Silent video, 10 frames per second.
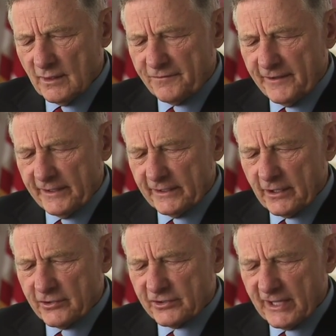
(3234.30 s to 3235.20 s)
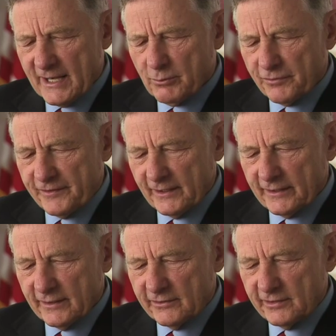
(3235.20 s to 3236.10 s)
feeling, an understandable
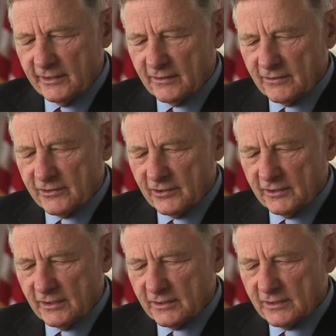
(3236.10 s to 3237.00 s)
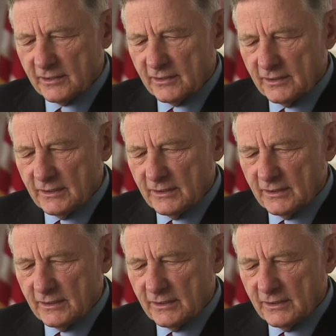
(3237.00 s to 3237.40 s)
feeling, that she understood that